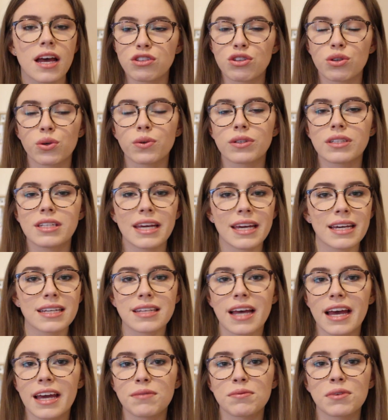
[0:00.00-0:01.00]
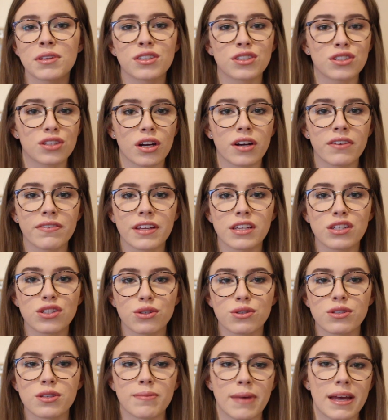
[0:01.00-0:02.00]
so take time at the start of this
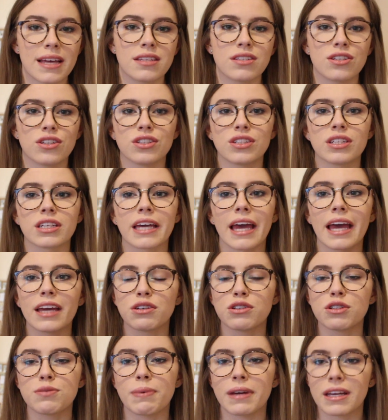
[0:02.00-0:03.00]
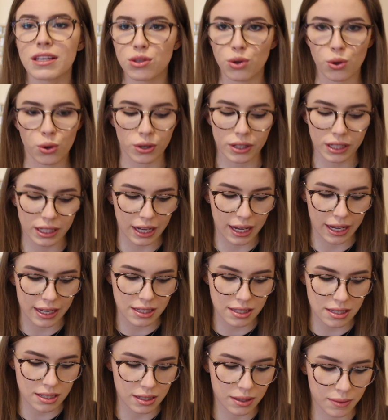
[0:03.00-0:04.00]
new semester to get your space
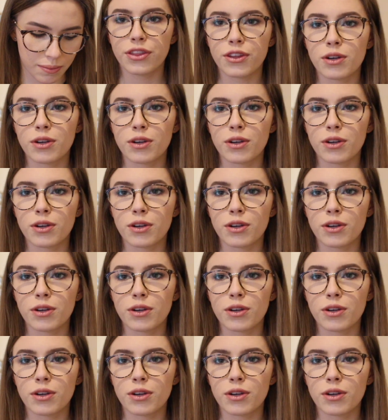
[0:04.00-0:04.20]
organised.